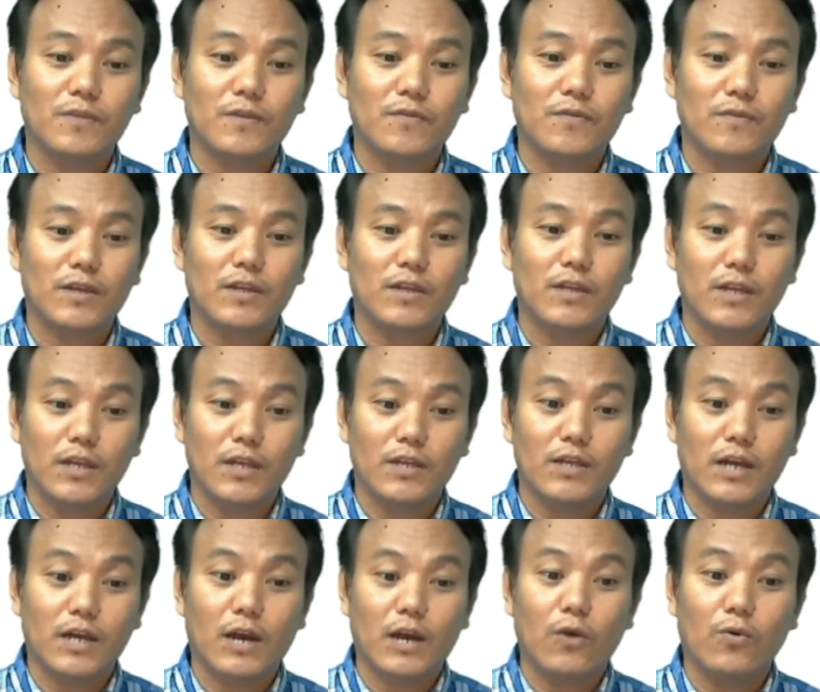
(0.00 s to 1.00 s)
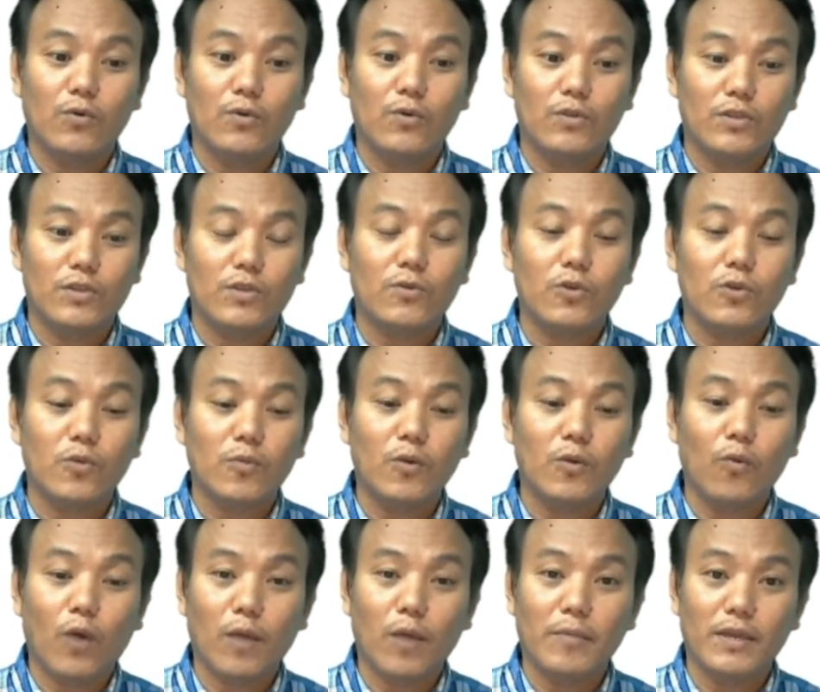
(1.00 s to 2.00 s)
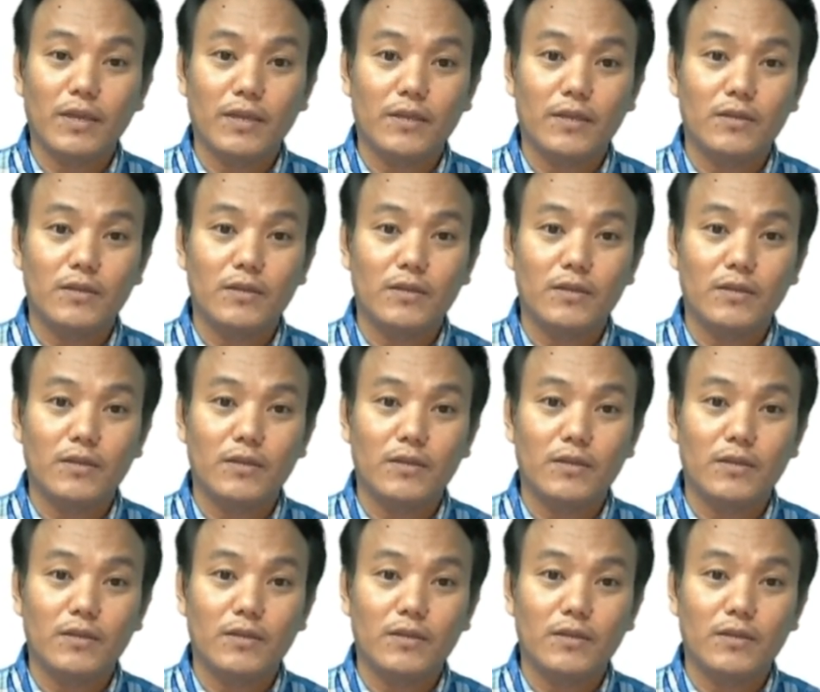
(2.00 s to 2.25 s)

Right? How the global warming,